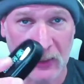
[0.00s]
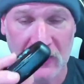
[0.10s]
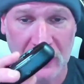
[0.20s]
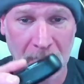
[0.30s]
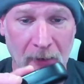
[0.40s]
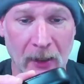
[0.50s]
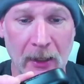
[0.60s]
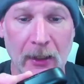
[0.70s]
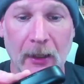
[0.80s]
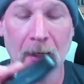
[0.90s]
It sounded
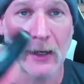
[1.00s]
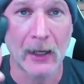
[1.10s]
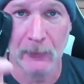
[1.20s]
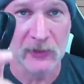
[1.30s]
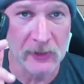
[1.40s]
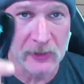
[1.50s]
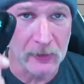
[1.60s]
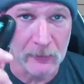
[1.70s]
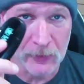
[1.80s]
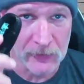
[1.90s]
like I was
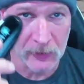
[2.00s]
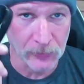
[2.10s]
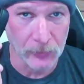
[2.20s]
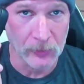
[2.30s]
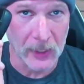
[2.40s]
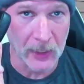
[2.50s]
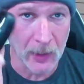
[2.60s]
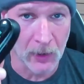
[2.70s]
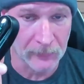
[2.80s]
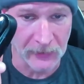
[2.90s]
listening to music through a
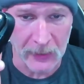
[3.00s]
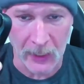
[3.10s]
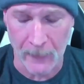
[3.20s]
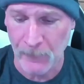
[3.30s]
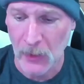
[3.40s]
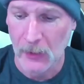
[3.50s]
coffee can.